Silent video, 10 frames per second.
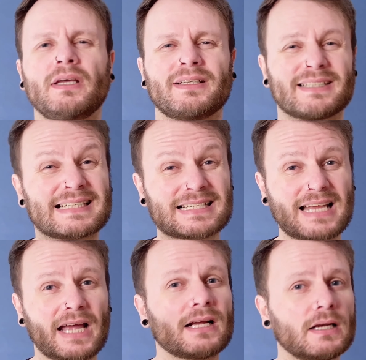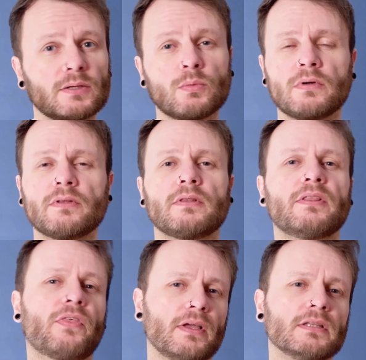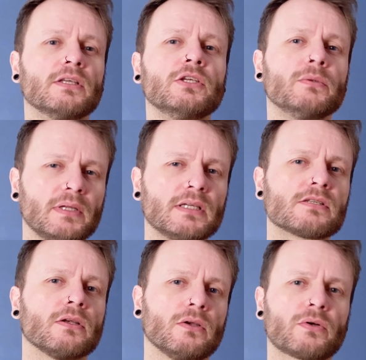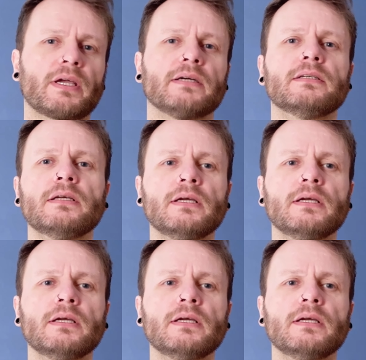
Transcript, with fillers: is exactly the thing that you need to look at